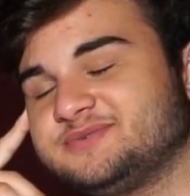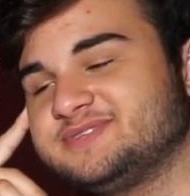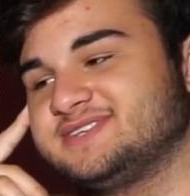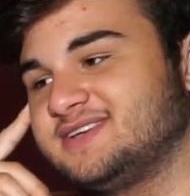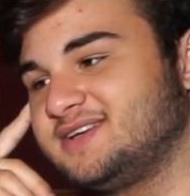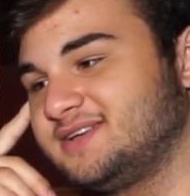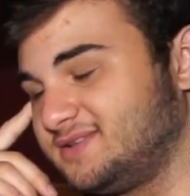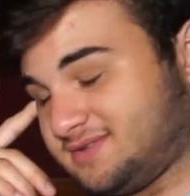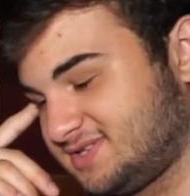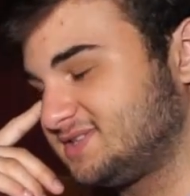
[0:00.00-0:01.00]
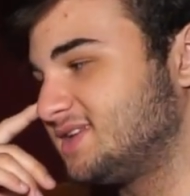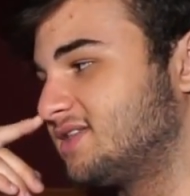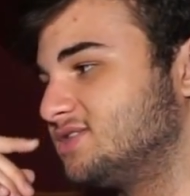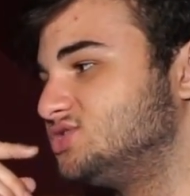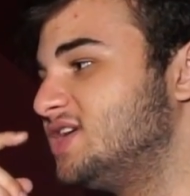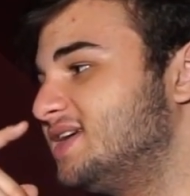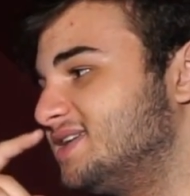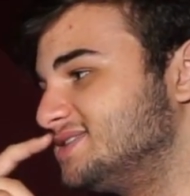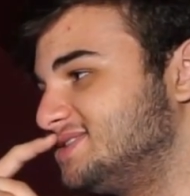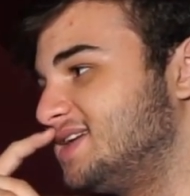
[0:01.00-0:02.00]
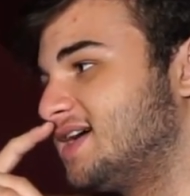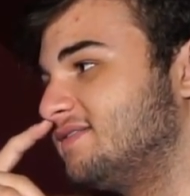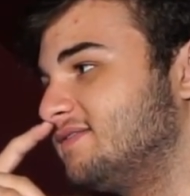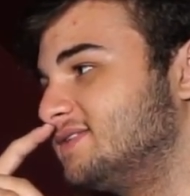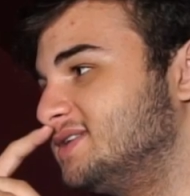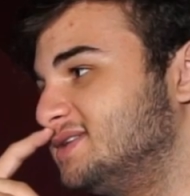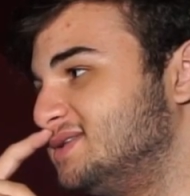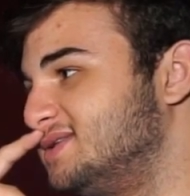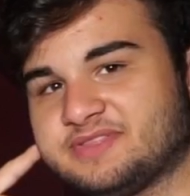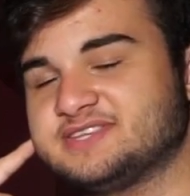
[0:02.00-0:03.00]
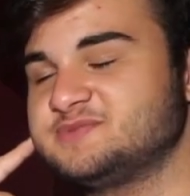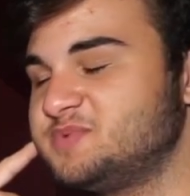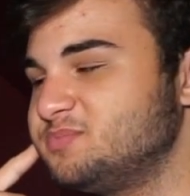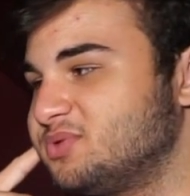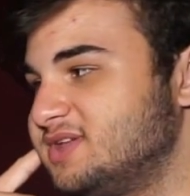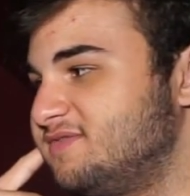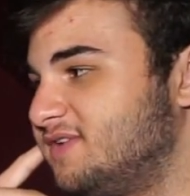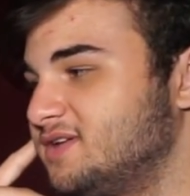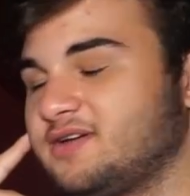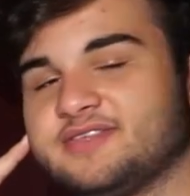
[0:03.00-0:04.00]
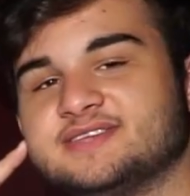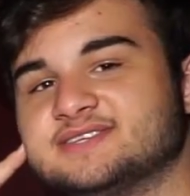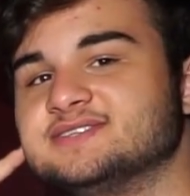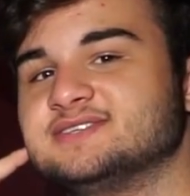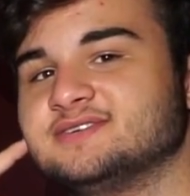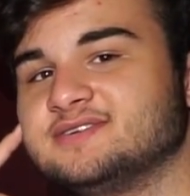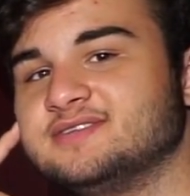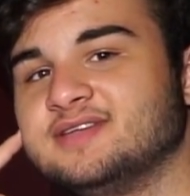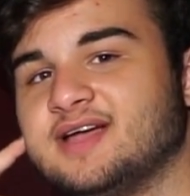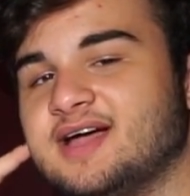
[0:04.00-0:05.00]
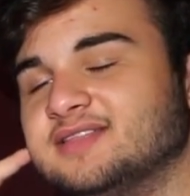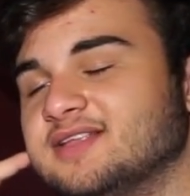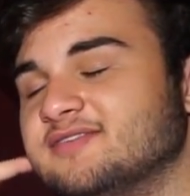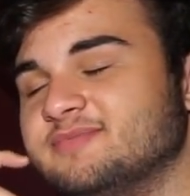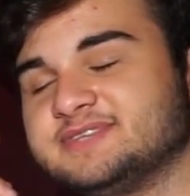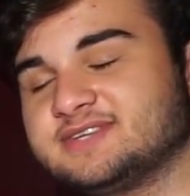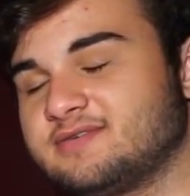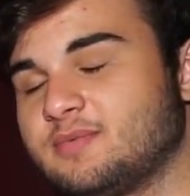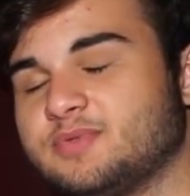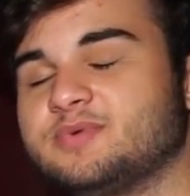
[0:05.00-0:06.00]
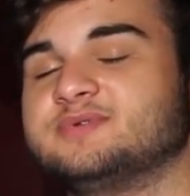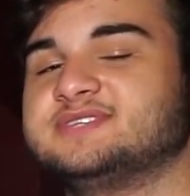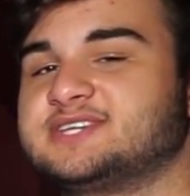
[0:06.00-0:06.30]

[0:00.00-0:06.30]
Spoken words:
is like the jankiest thing I've ever done, but this has been pretty fun, all things considered. I love messing around with Windows